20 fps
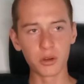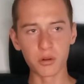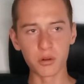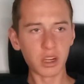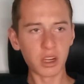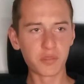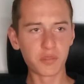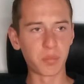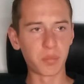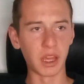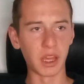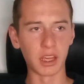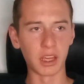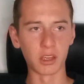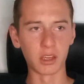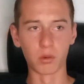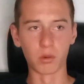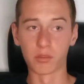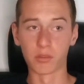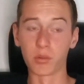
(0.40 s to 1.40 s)

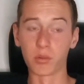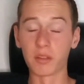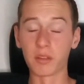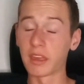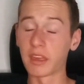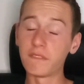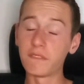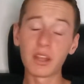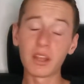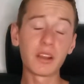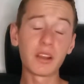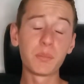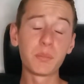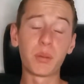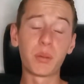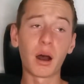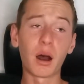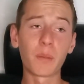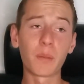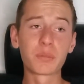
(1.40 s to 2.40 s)
Crunchbang was once a very
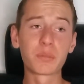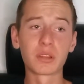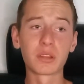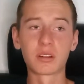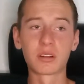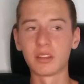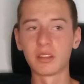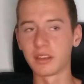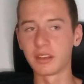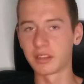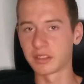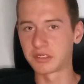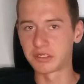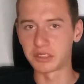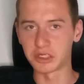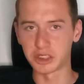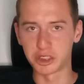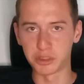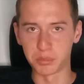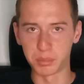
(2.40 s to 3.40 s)
popular Linux
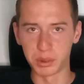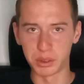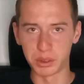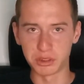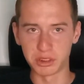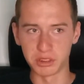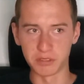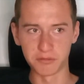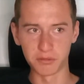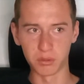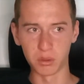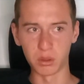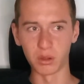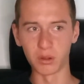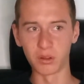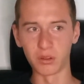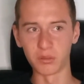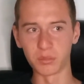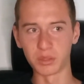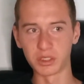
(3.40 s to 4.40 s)
distribution for
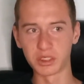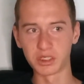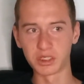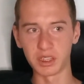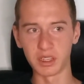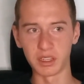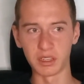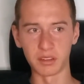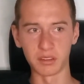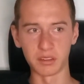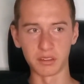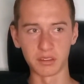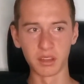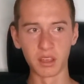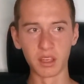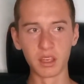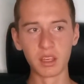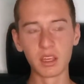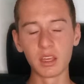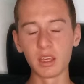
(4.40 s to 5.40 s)
old machines.
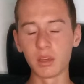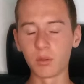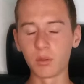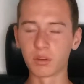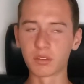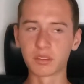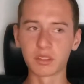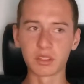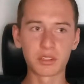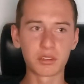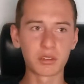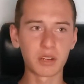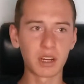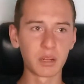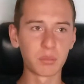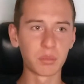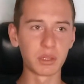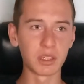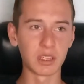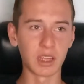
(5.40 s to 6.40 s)
It was
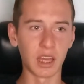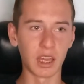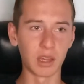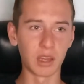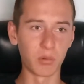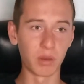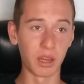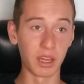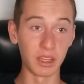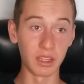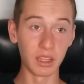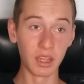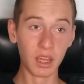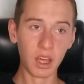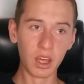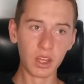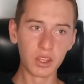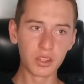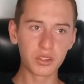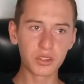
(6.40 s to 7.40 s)
incredibly lightweight.
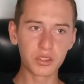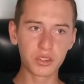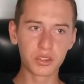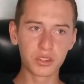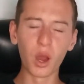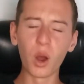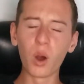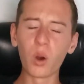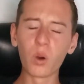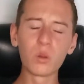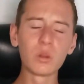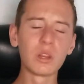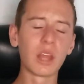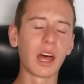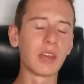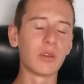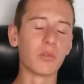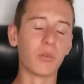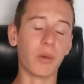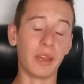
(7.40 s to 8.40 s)
So
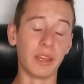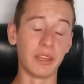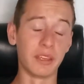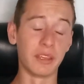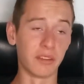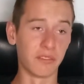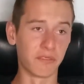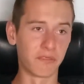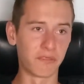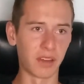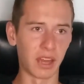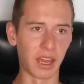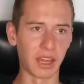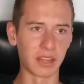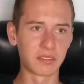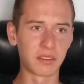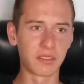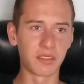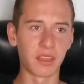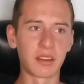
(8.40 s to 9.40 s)
lightweight, in
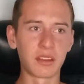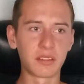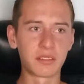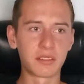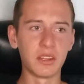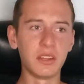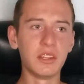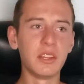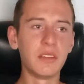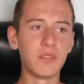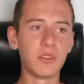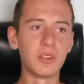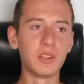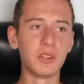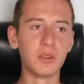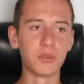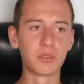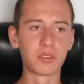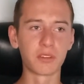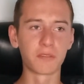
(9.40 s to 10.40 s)
fact, that it didn't even
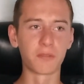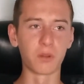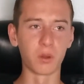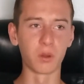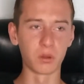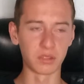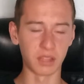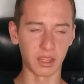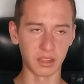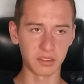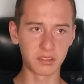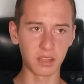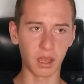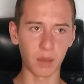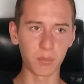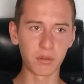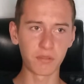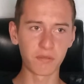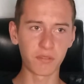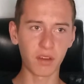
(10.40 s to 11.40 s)
use a full
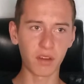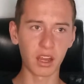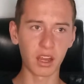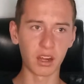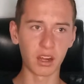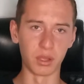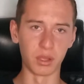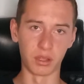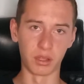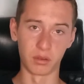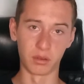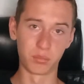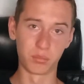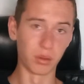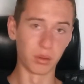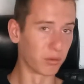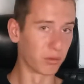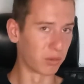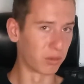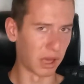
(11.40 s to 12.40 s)
desktop environment,
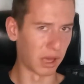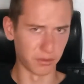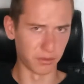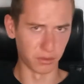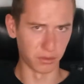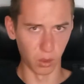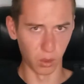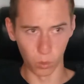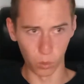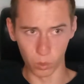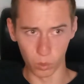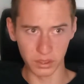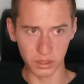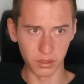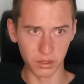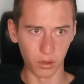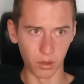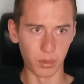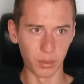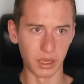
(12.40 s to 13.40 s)
but rather a
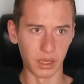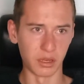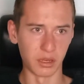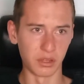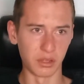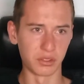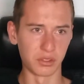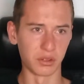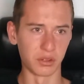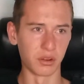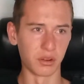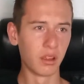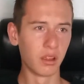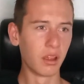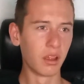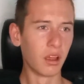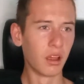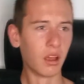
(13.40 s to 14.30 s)
window manager.